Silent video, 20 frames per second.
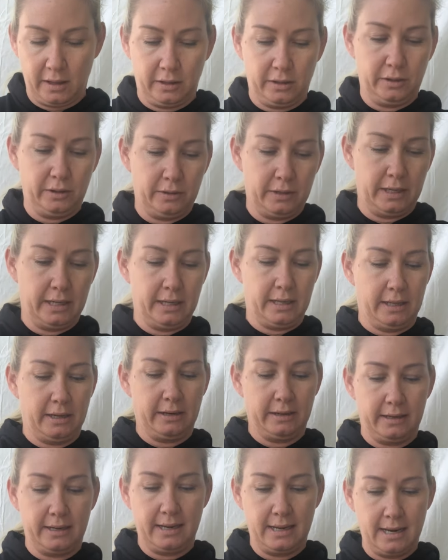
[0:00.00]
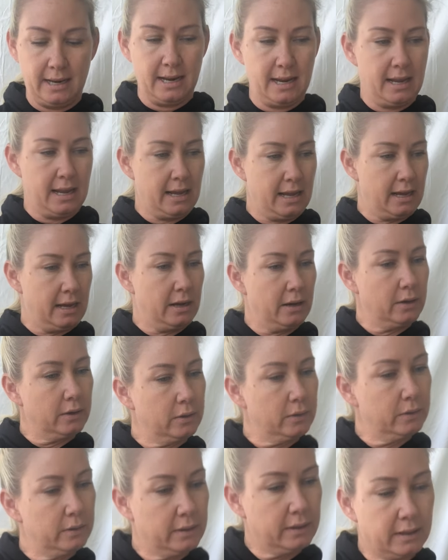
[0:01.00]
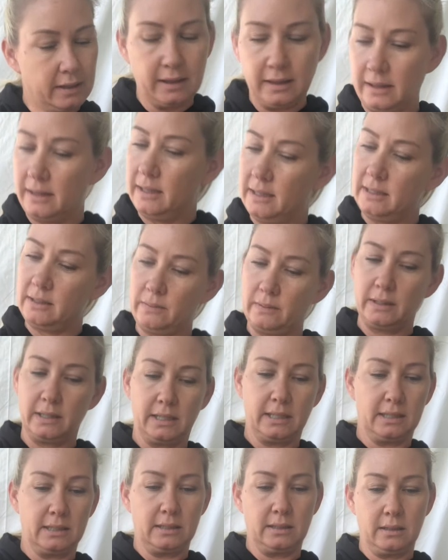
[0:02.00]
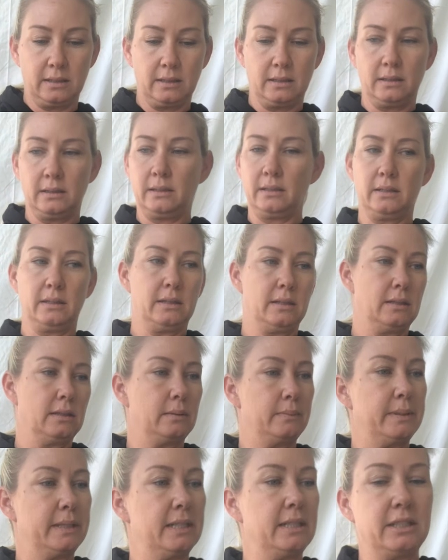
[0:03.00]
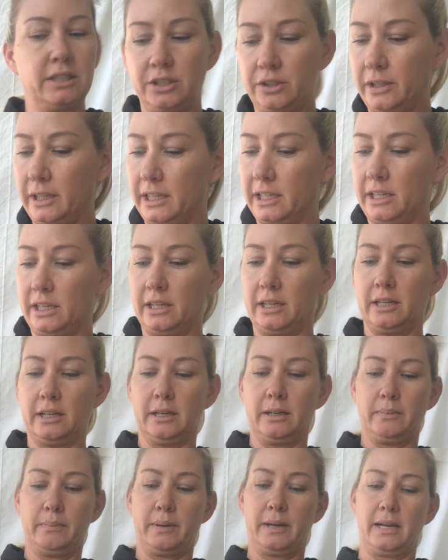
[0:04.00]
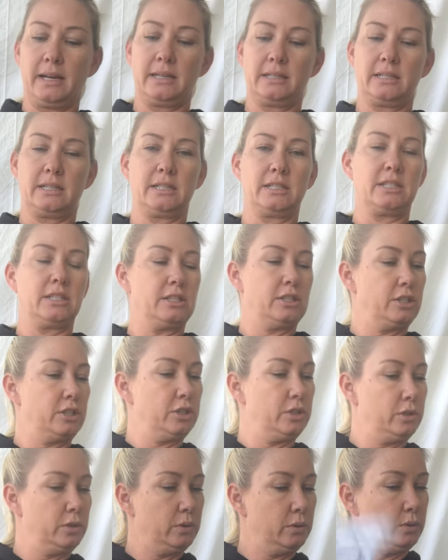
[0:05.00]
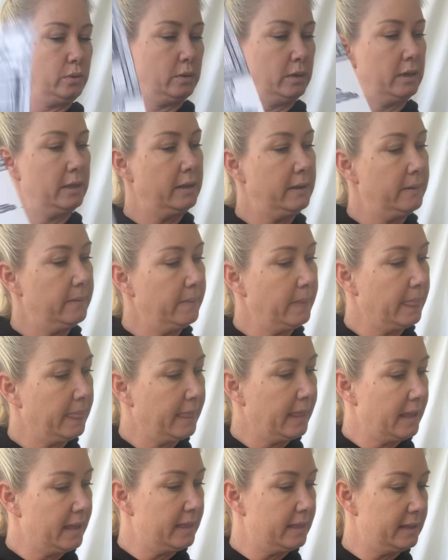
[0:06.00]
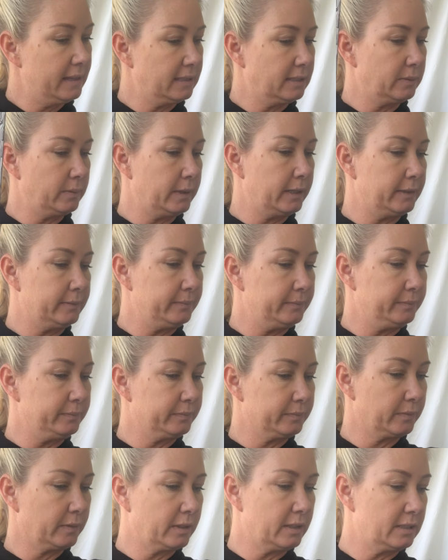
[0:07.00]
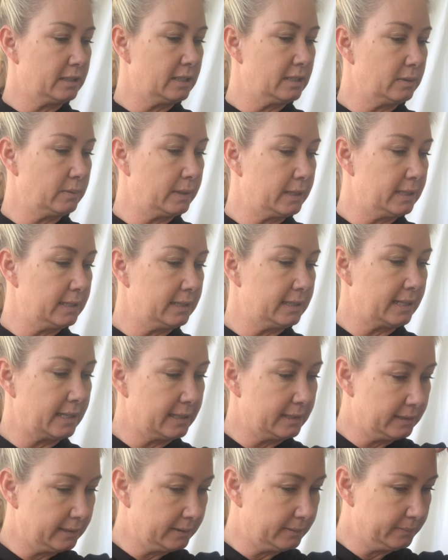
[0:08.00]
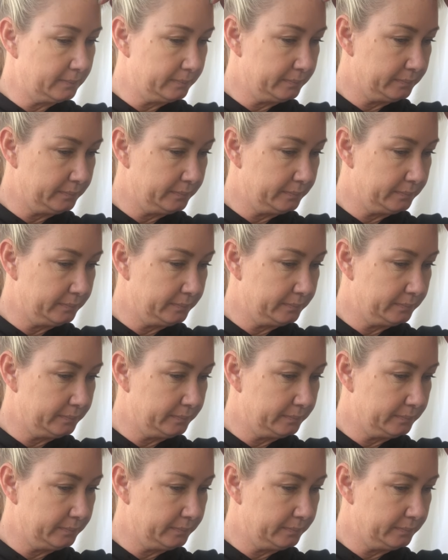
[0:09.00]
Glue it right in there. Now, this one gets a little bit trickier. Pay attention to this one. This is what it says.